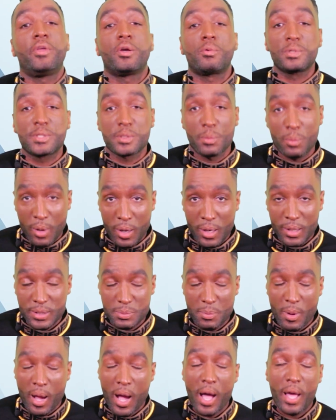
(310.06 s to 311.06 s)
there was a bald
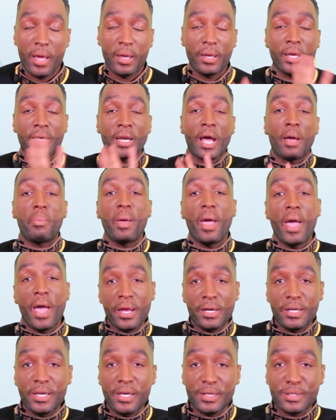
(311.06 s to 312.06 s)
spot. And I
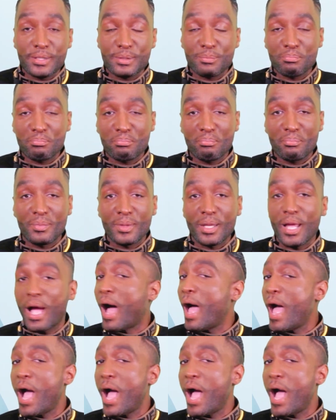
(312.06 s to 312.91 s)
panicked. I